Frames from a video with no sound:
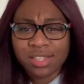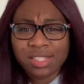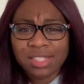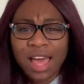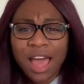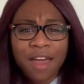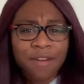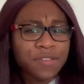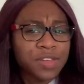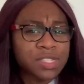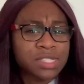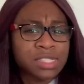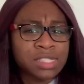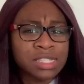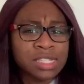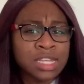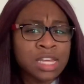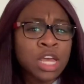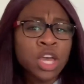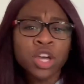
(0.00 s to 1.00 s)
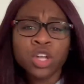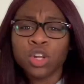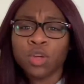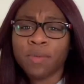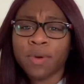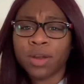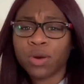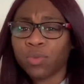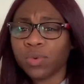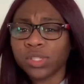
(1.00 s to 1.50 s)
because obviously
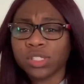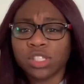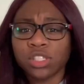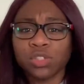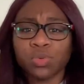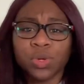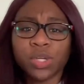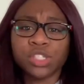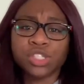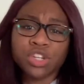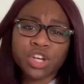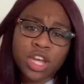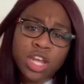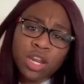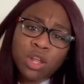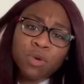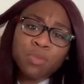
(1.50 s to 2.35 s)
no matter what situation you're in,